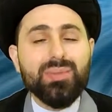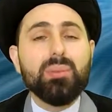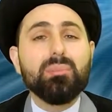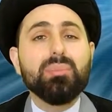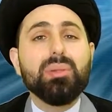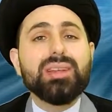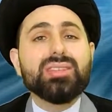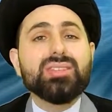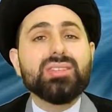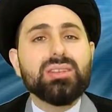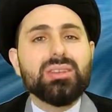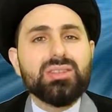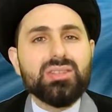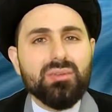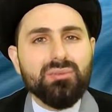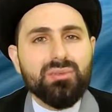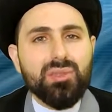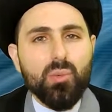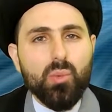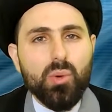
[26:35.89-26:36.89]
the blessings
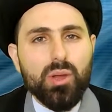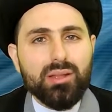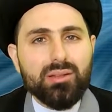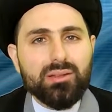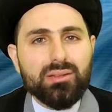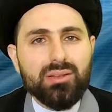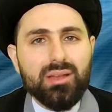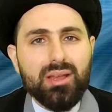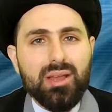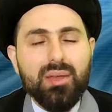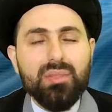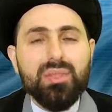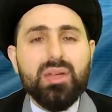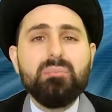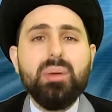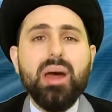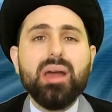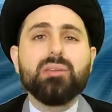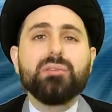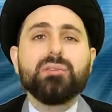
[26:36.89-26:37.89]
of the wind, the
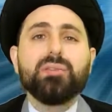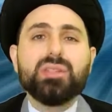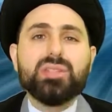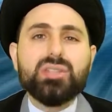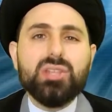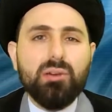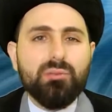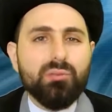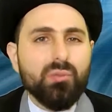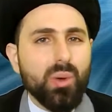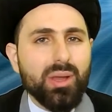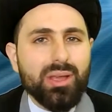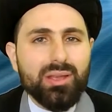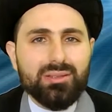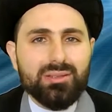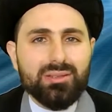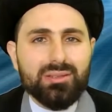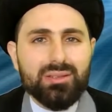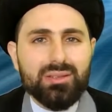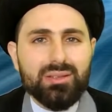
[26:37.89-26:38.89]
benefits of
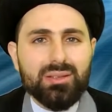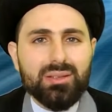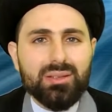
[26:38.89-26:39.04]
wind,